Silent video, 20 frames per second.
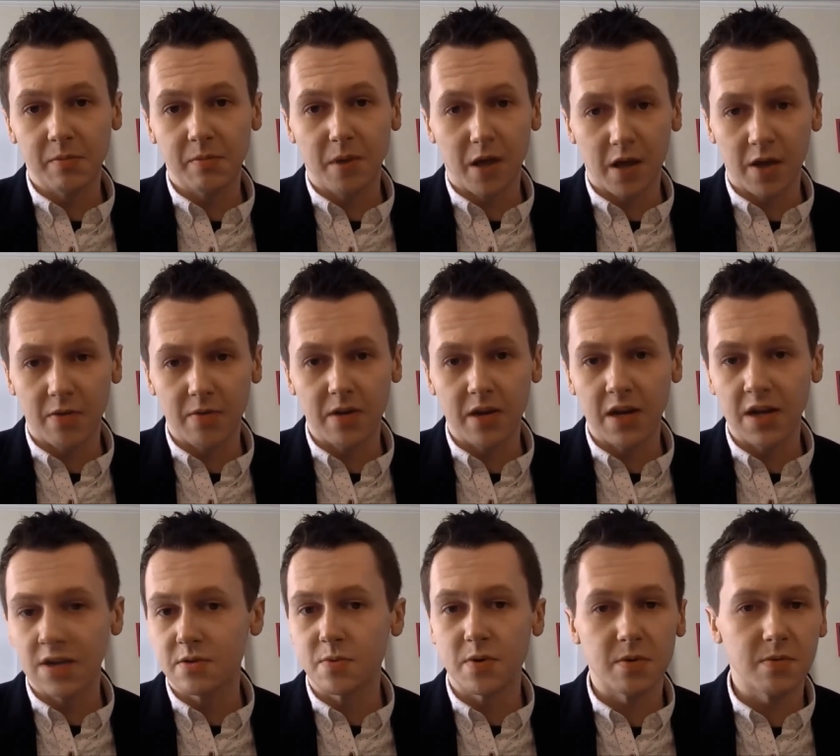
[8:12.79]
my own
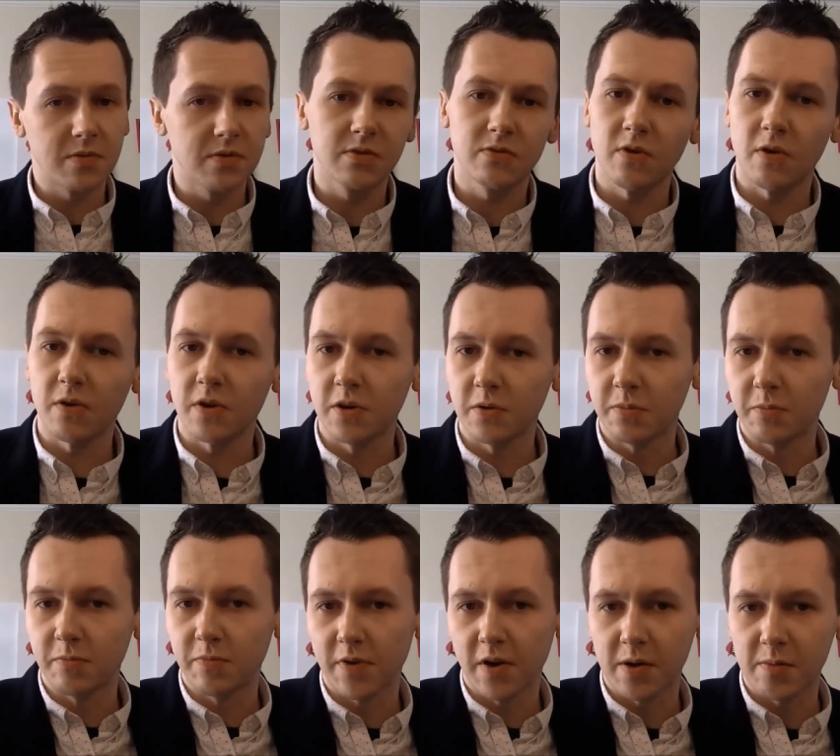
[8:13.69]
age when I was growing up
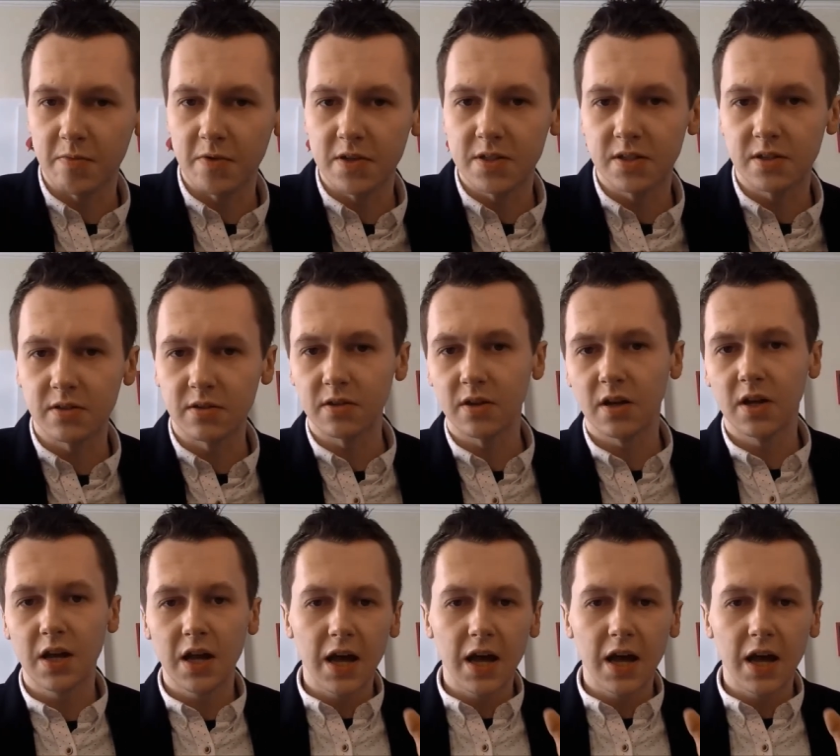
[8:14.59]
in primary school.